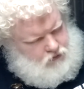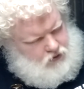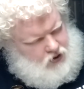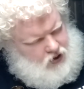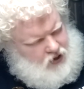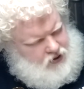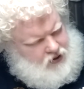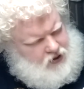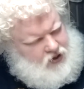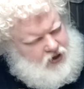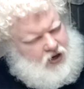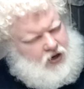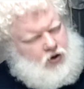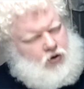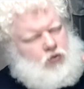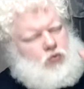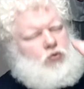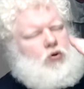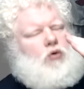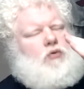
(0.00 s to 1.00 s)
and then you get a
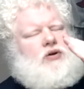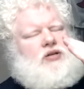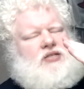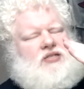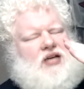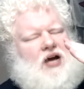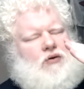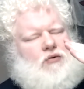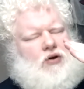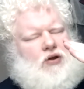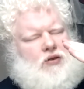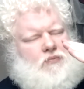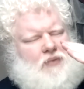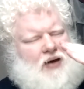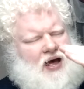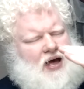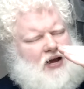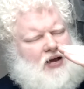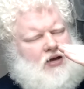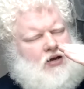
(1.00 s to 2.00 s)
growing sour on the
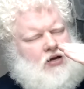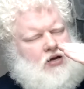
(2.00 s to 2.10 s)
back,